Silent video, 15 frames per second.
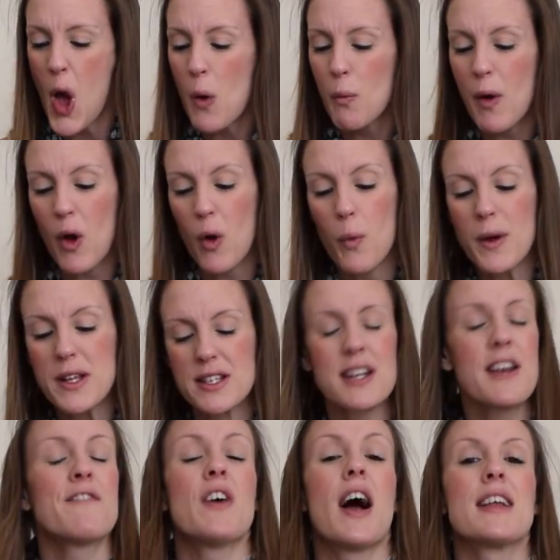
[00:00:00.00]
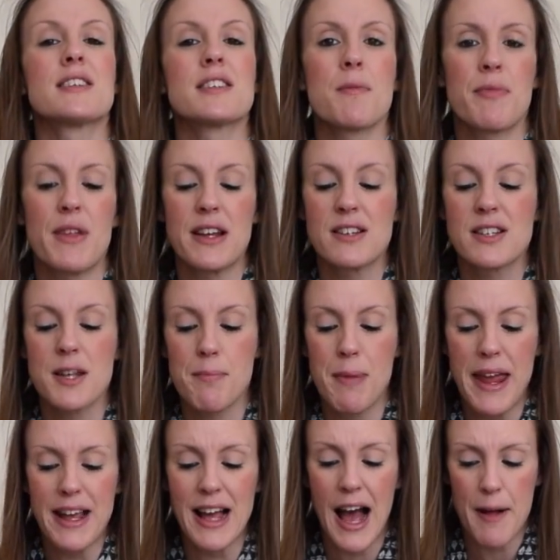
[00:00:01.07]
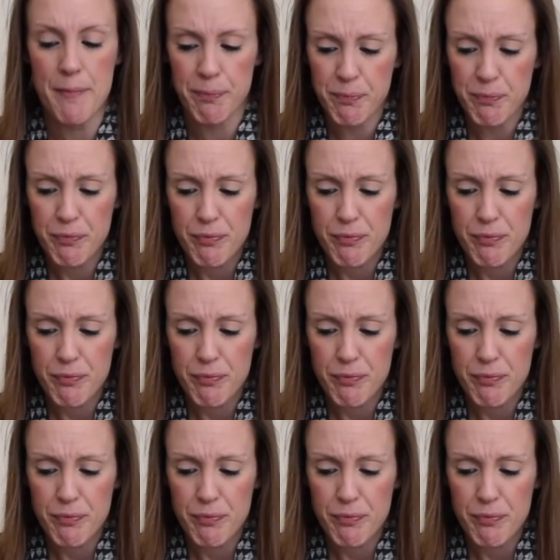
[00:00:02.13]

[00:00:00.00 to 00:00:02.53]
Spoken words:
We're always going to find some things to pick at.